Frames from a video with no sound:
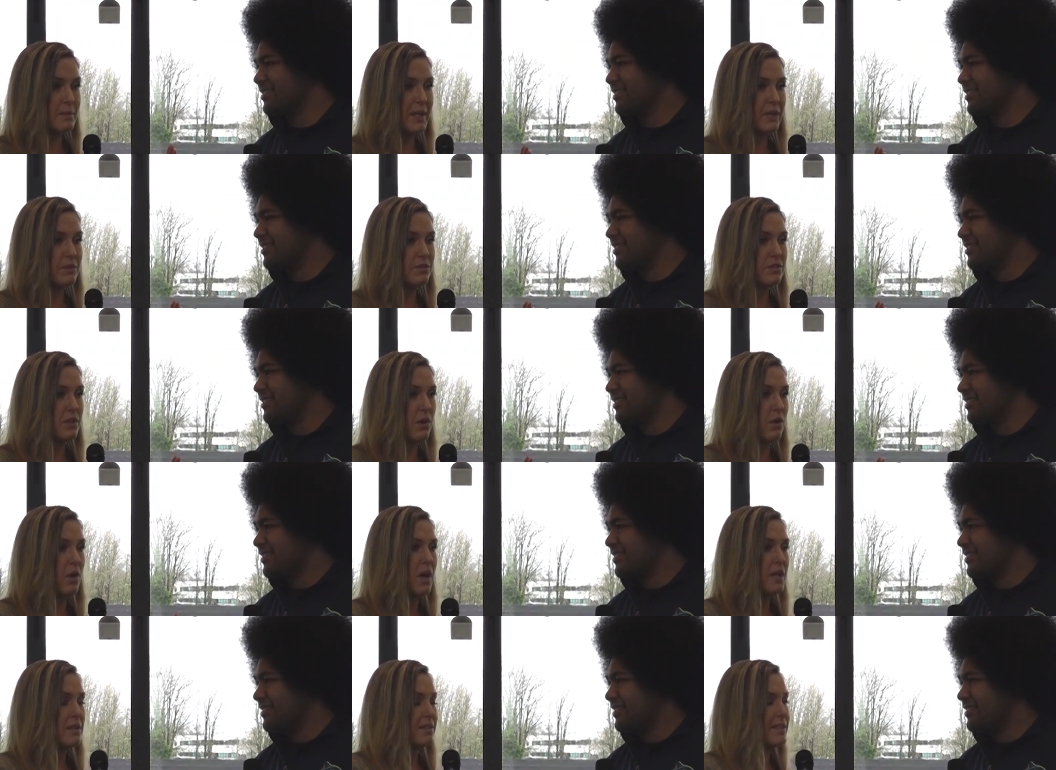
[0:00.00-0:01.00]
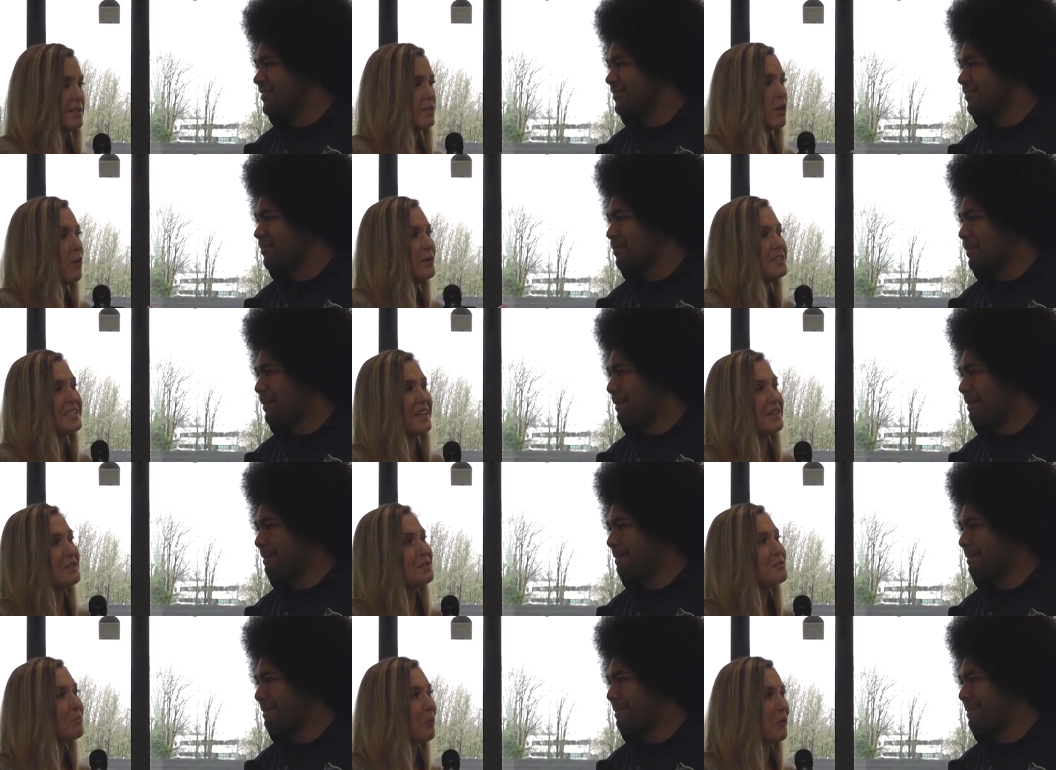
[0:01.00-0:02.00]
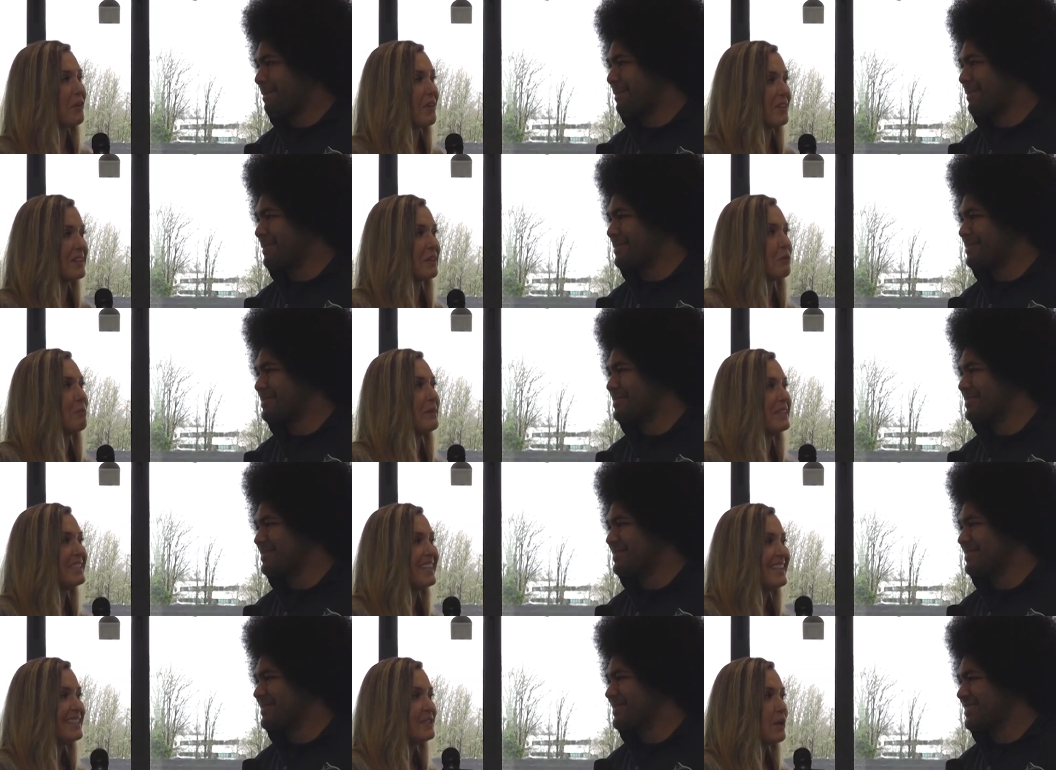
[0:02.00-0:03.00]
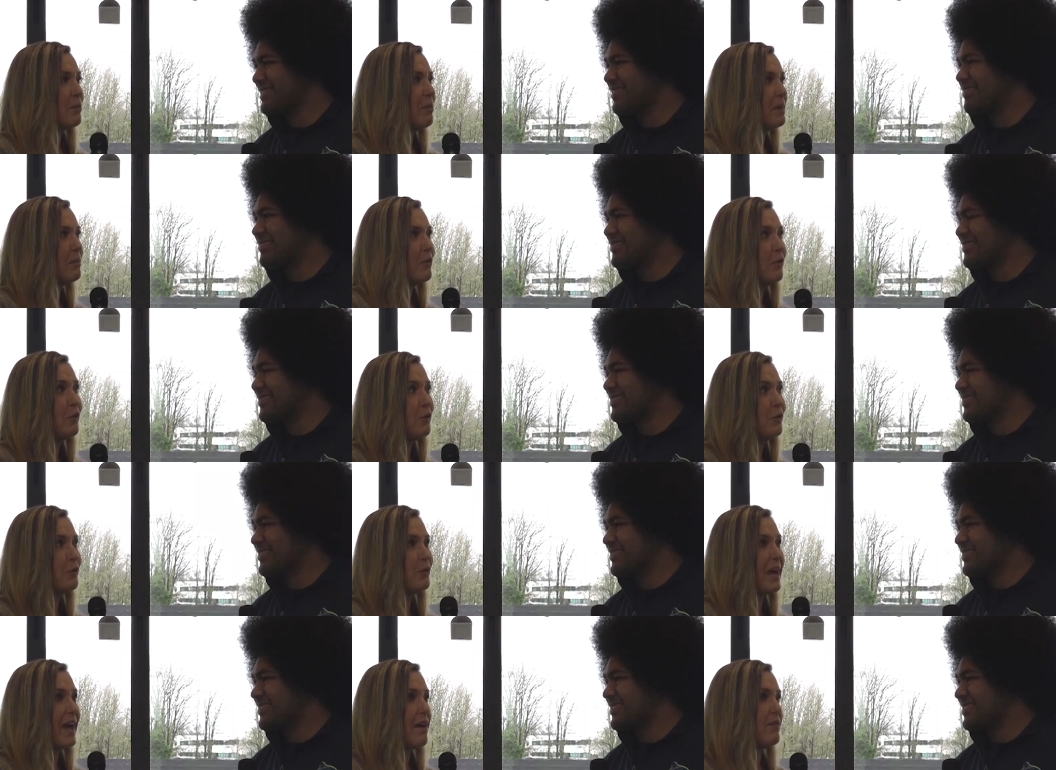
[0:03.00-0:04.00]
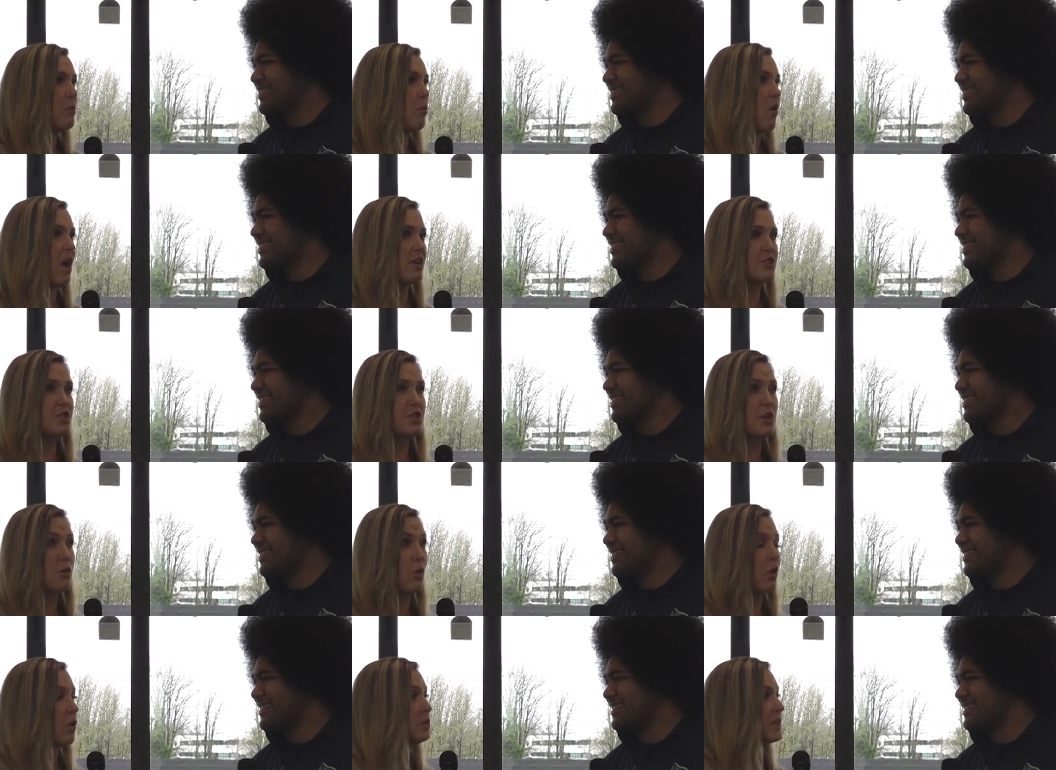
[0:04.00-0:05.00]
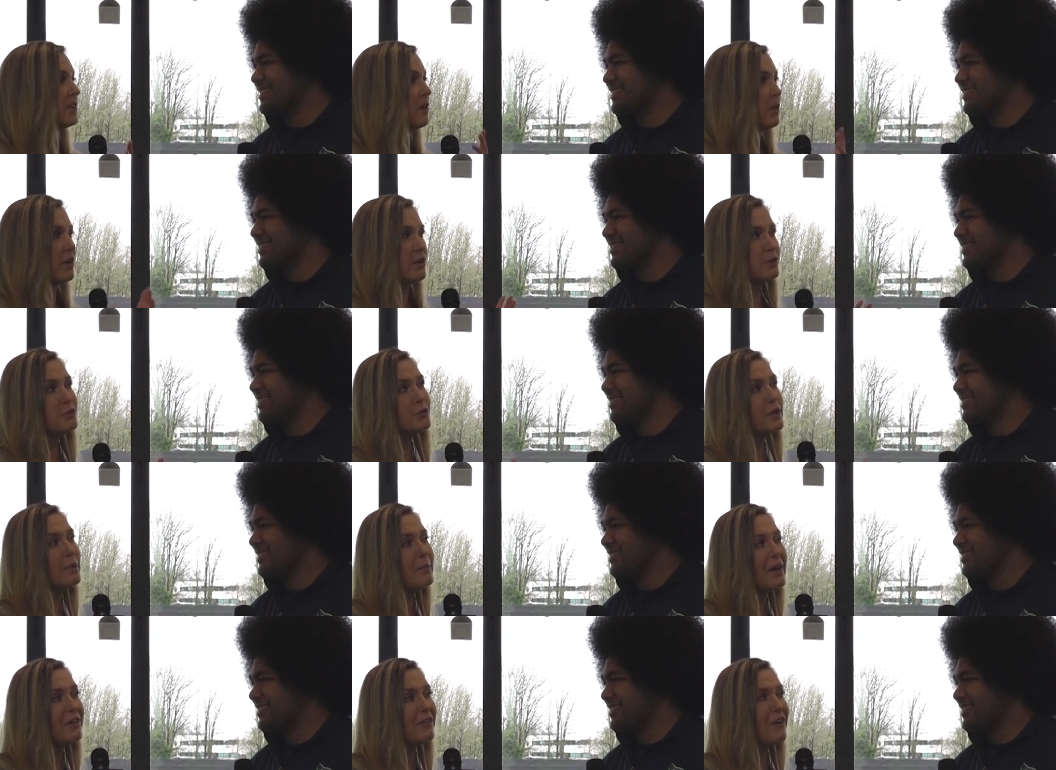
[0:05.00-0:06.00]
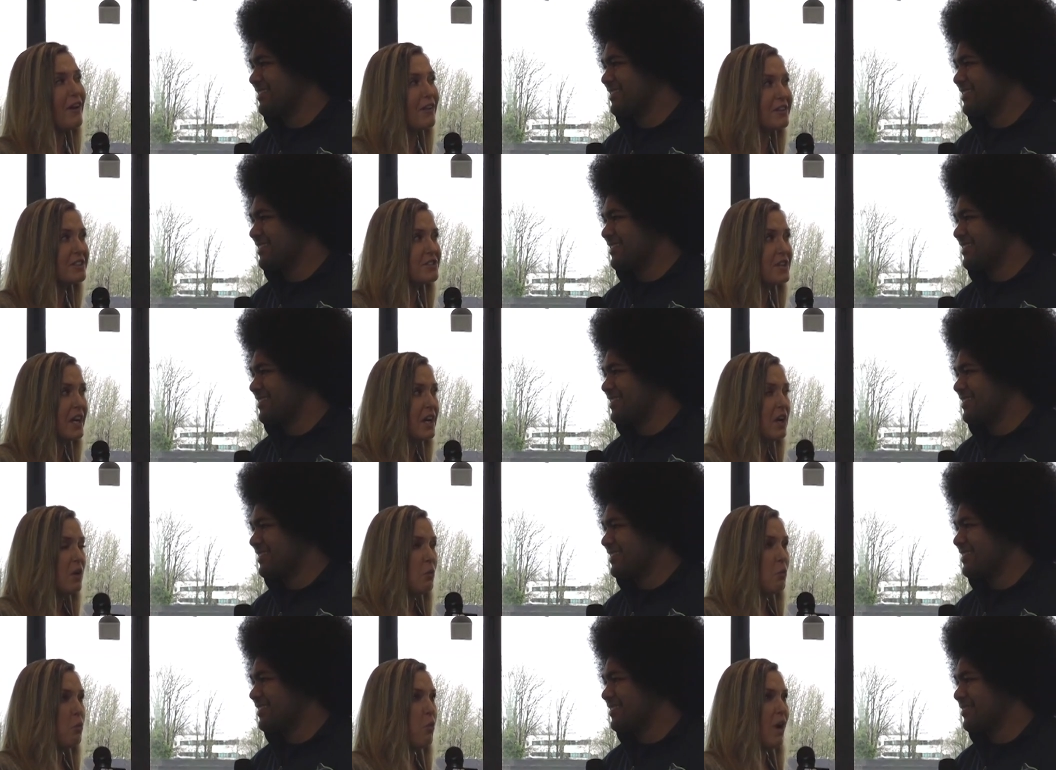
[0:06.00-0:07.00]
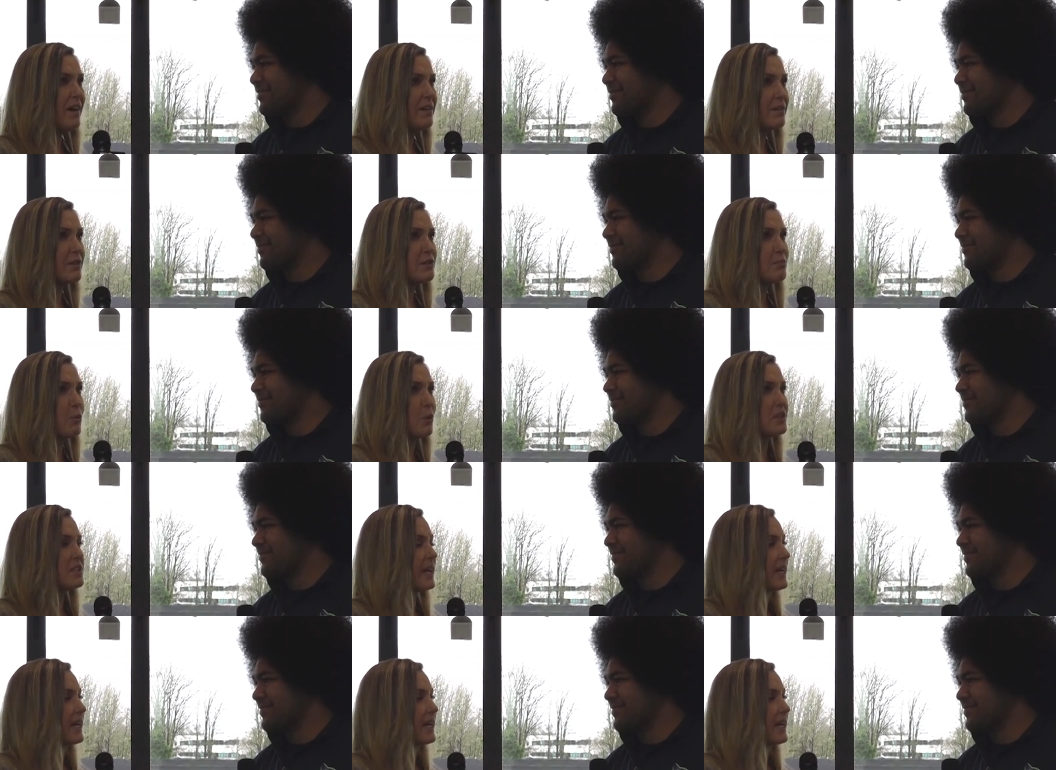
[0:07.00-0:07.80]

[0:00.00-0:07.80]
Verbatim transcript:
Speaker 1: about. So let's go inside the sport a little bit. Tell people who haven't watched or only know a cursory amount of knowledge what the sport is